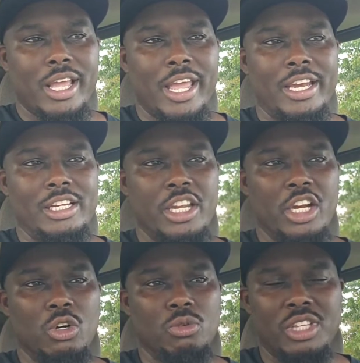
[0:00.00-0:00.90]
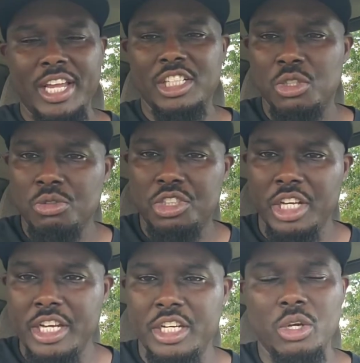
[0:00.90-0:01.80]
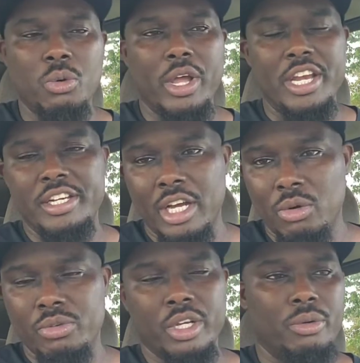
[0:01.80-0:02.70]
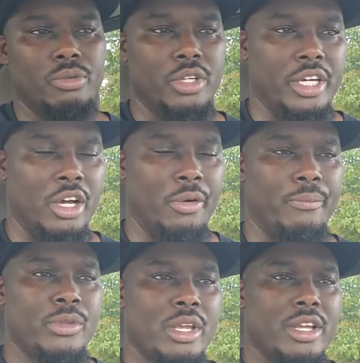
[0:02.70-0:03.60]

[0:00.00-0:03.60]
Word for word: and you know, things you shouldn't do and don't do, you know